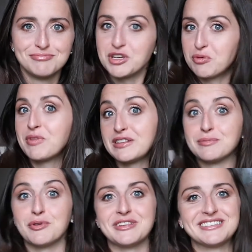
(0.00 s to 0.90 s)
So that's a
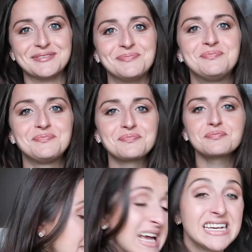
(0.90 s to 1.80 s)
bonus.
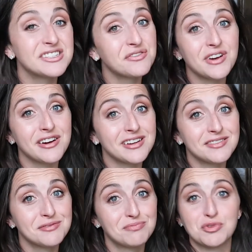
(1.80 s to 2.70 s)
He's a
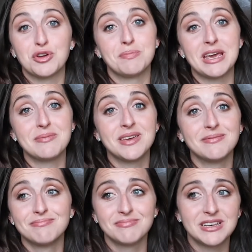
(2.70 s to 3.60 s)
very good
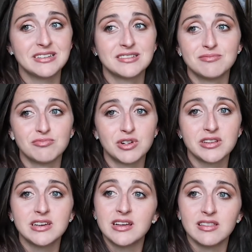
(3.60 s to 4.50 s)
baby. He's
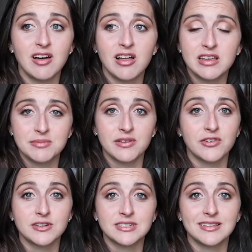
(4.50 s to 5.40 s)
really a lot like my
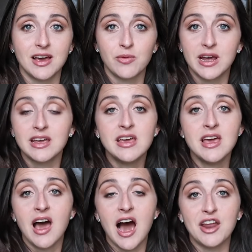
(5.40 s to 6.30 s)
first in that way.
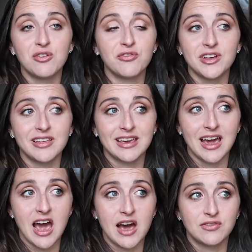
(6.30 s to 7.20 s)
I don't feel like
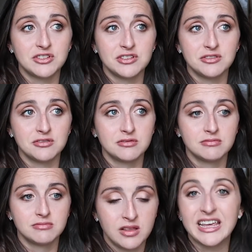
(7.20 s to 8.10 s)
I have
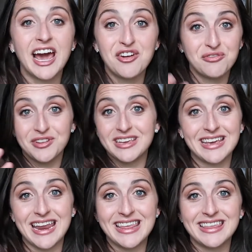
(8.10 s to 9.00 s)
to, like, I don't feel
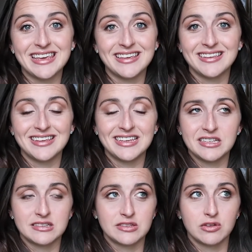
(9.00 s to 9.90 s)
like anything
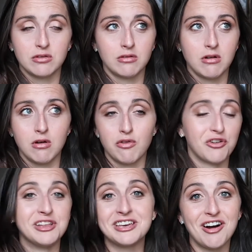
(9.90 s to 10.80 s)
is
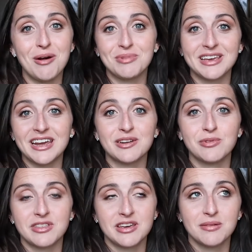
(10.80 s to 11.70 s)
overly complicated
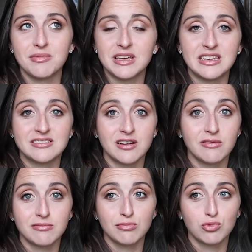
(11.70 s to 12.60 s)
with him. Like he's
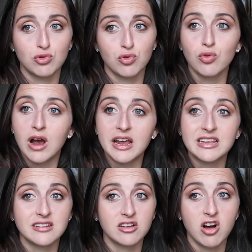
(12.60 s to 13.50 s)
not
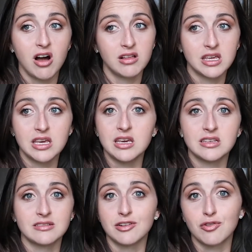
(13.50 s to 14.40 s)
colicky,
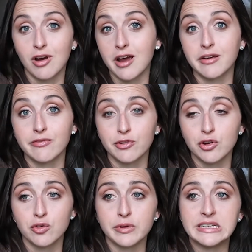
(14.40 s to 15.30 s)
he's not crying for
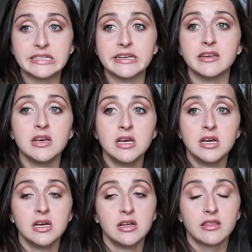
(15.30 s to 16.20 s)
no reason.
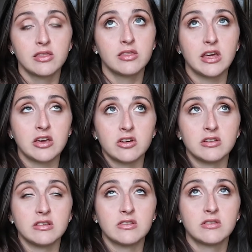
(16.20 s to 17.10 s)
Thank
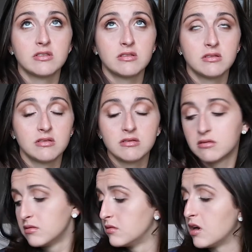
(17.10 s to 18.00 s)
goodness,
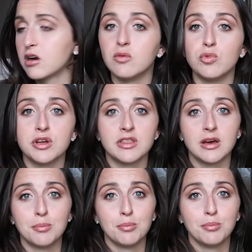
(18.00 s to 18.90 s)
knock on wood,
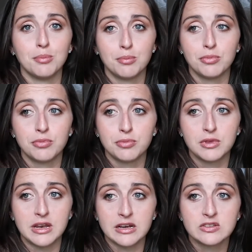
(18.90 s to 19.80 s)
that
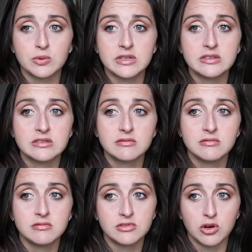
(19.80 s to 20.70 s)
the next ones
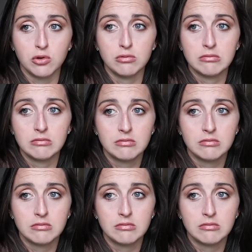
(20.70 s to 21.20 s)
don't.